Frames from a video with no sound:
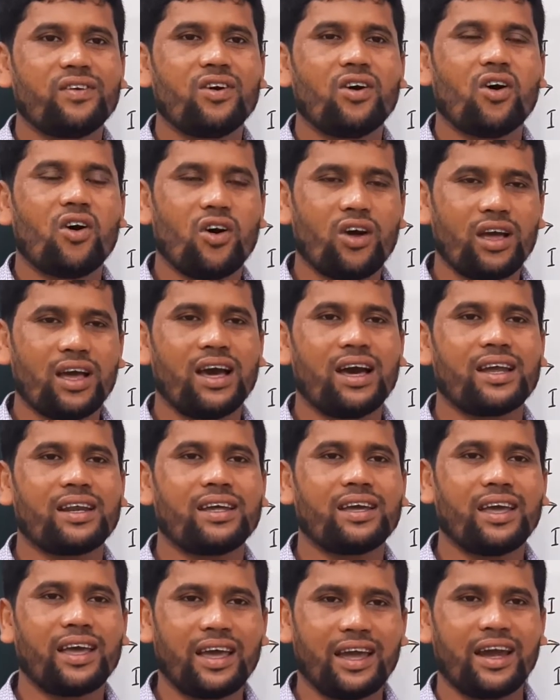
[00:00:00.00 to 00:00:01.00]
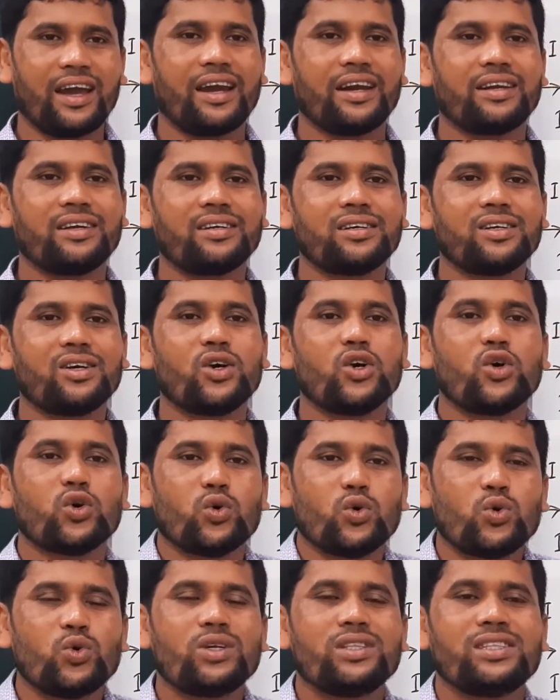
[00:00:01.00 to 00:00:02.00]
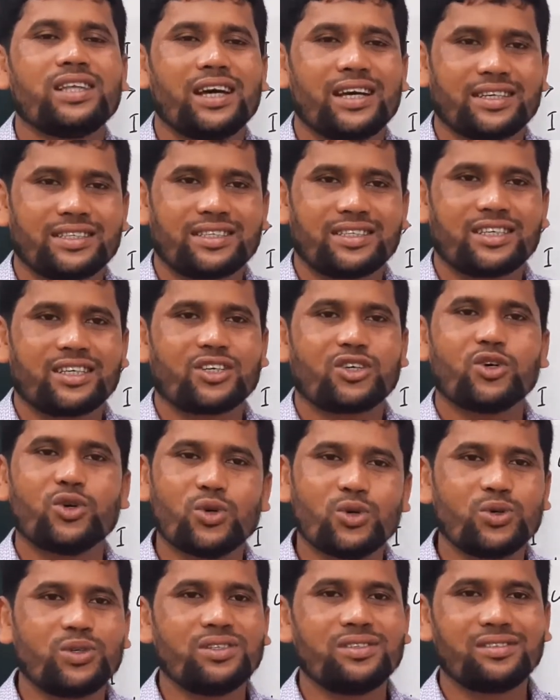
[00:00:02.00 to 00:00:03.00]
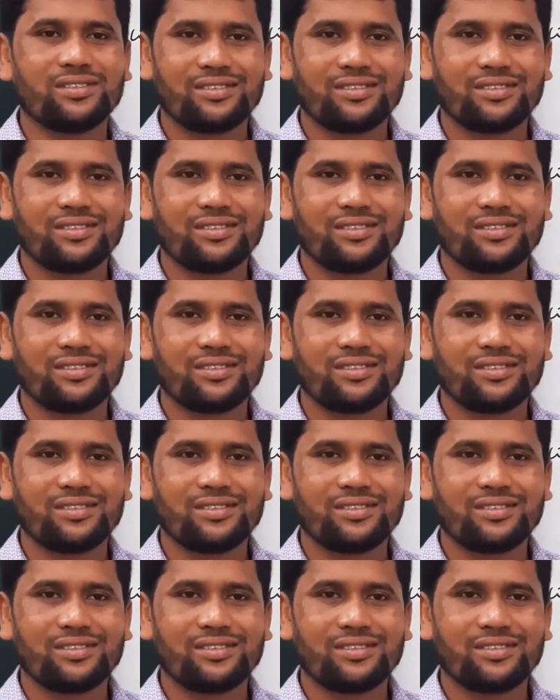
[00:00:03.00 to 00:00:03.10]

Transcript: where, had, would, that, could